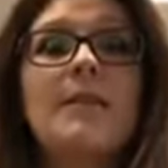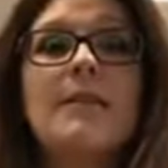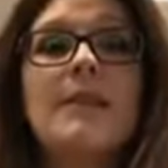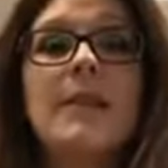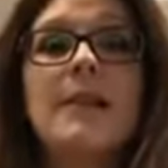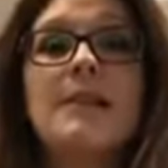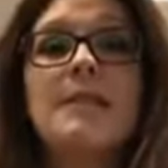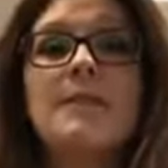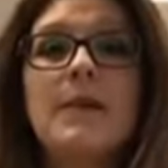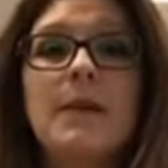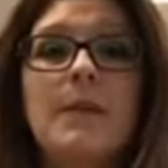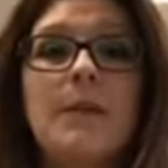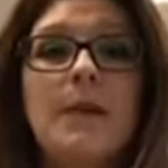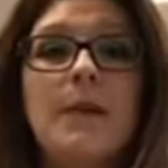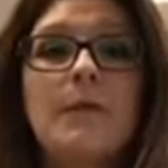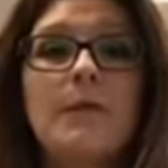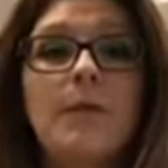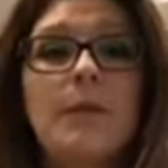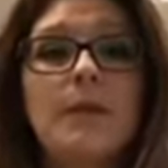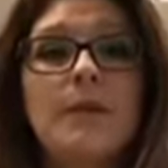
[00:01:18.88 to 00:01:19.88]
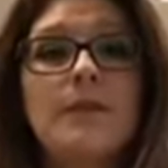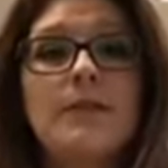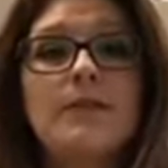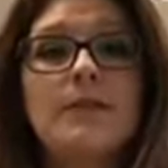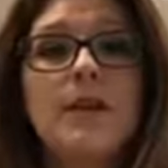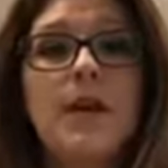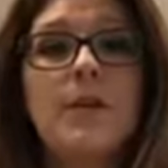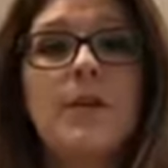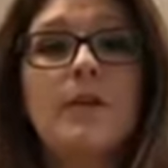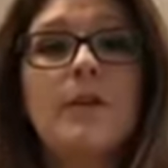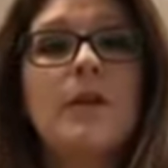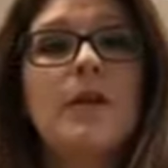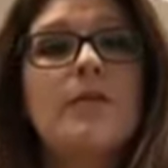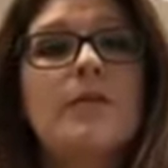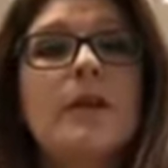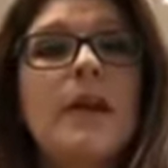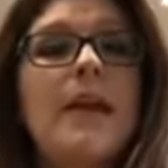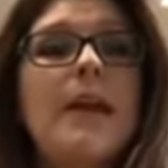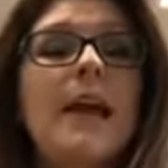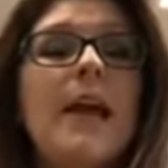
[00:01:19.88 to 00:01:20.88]
face framing foils going on
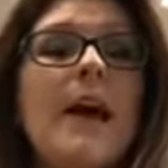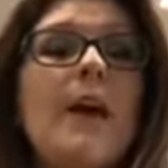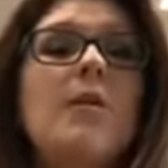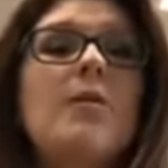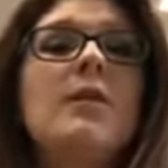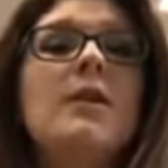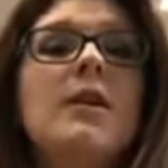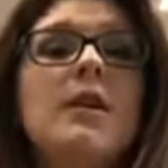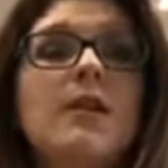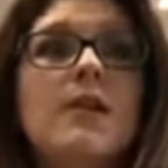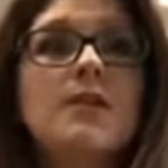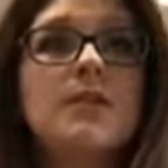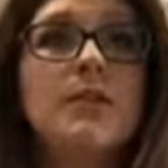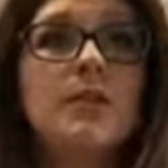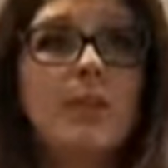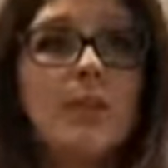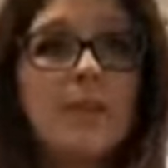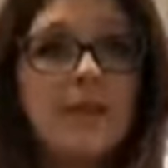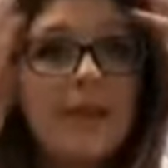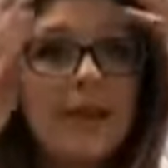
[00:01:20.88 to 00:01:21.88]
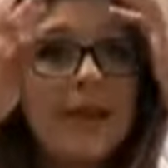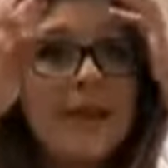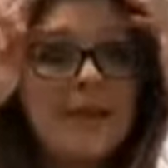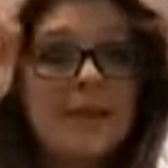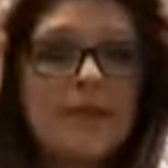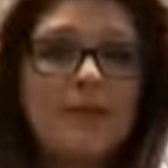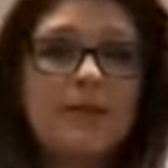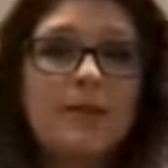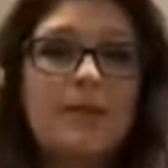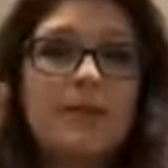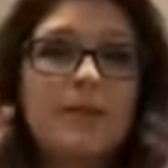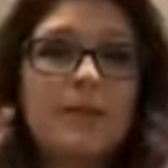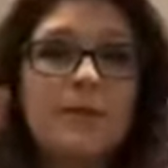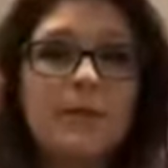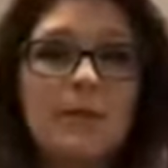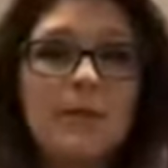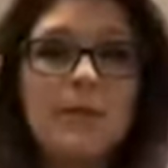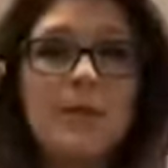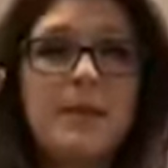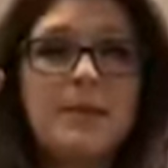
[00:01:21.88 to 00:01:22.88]
right now. So what that is just a
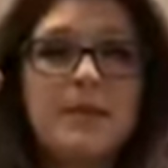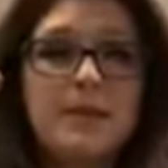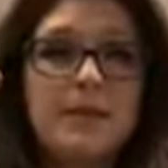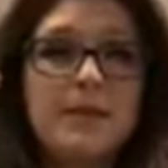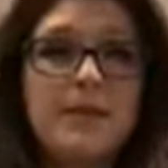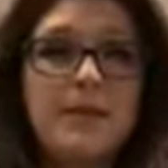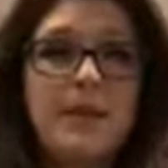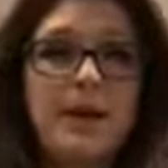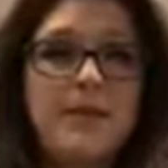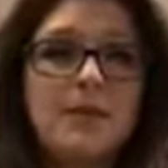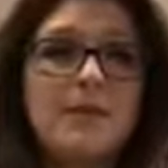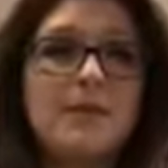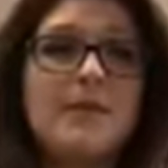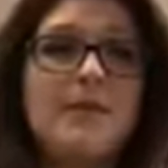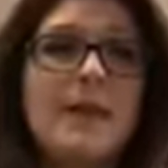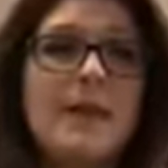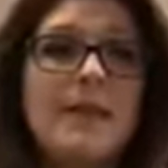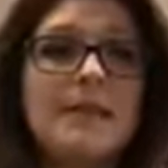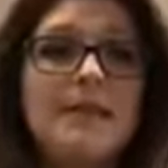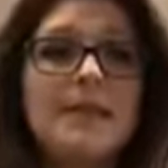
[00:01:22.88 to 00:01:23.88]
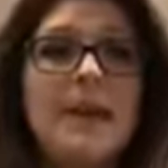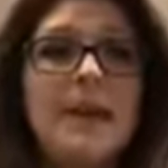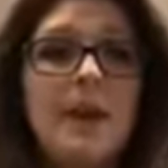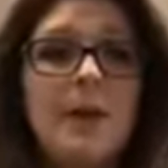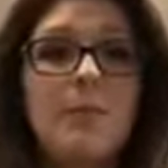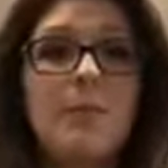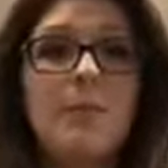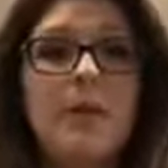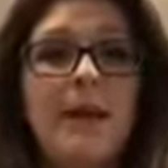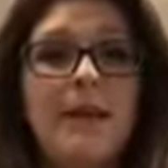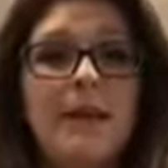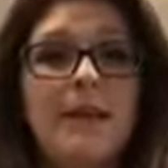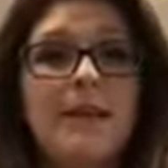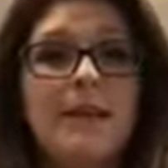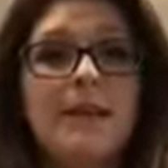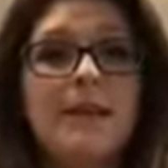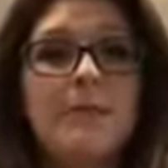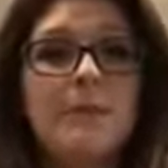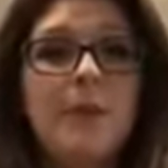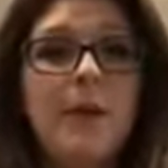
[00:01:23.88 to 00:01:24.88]
few pieces around your face to help
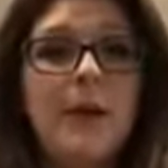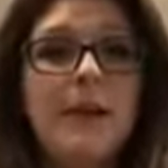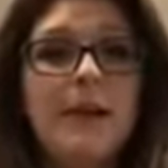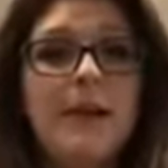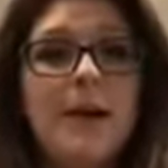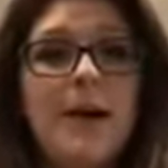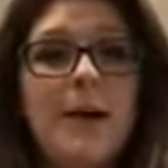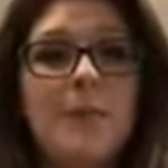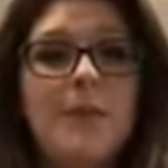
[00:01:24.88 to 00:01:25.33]
brighten you up